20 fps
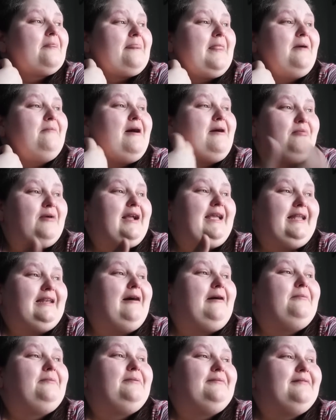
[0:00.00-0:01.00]
Am I breaking
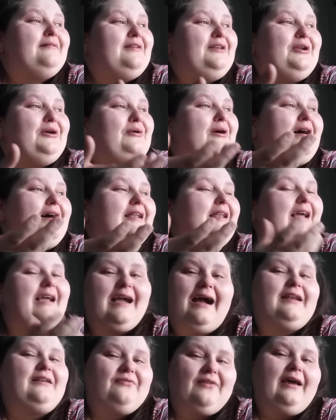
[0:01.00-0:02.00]
up? You know what? I
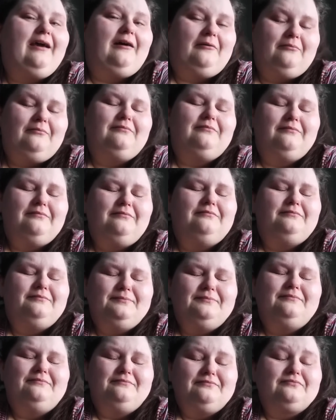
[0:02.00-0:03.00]
kind of am.
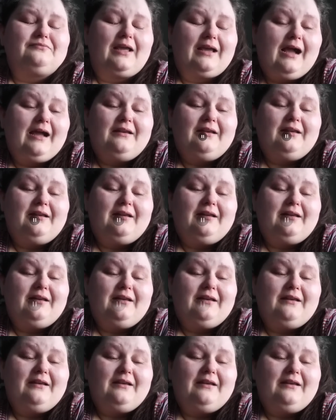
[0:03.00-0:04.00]
I kind of...
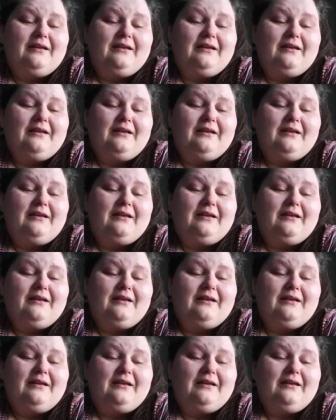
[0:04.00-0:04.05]
Yeah,